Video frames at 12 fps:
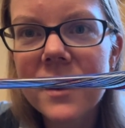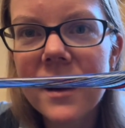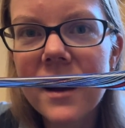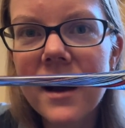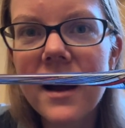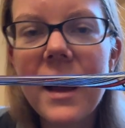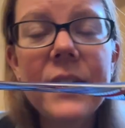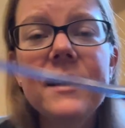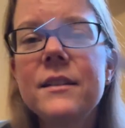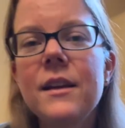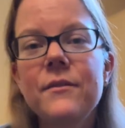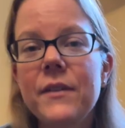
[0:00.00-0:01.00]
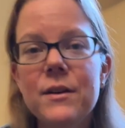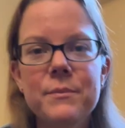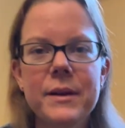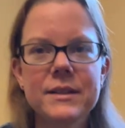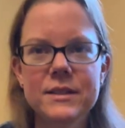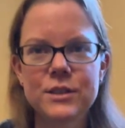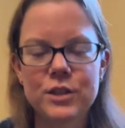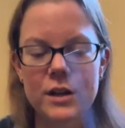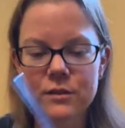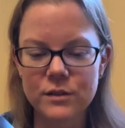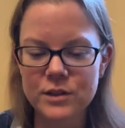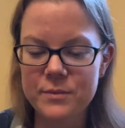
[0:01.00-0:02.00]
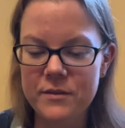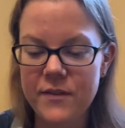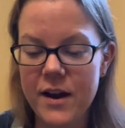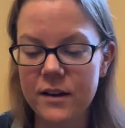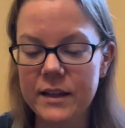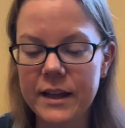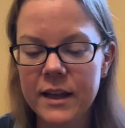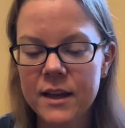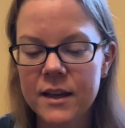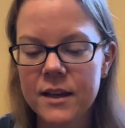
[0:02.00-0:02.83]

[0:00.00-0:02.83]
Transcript: Uh, and, and fountain pens in general, to be fair, like